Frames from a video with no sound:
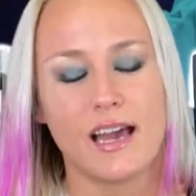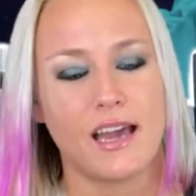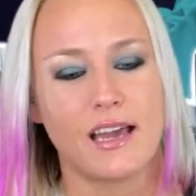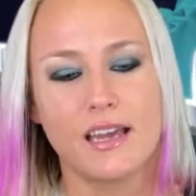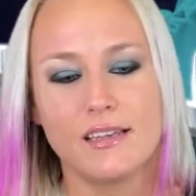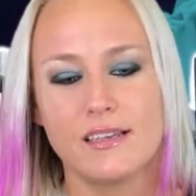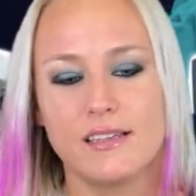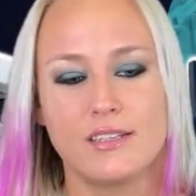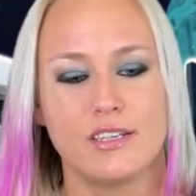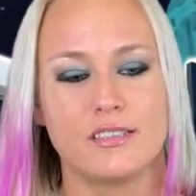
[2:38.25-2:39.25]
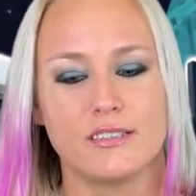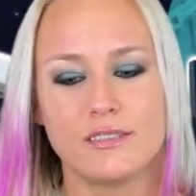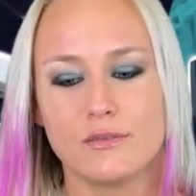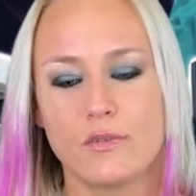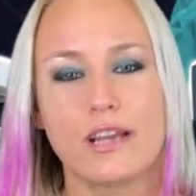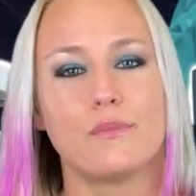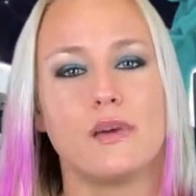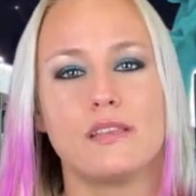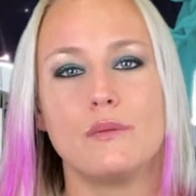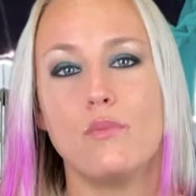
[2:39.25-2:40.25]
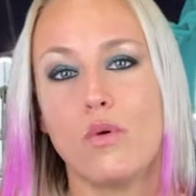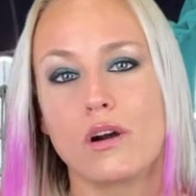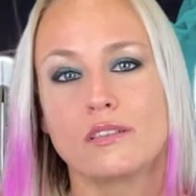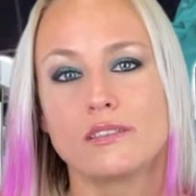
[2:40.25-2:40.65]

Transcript: I couldn't recommend them more